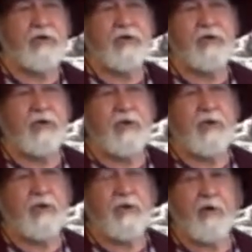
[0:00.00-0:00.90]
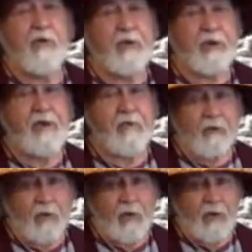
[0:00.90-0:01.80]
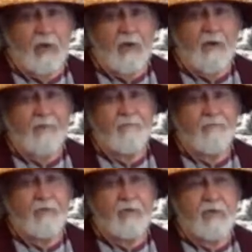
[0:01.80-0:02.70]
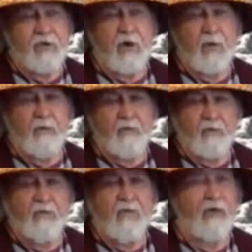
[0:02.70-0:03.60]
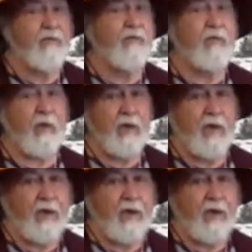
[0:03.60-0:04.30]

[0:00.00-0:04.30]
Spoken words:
is the greed of one, harmful for everyone.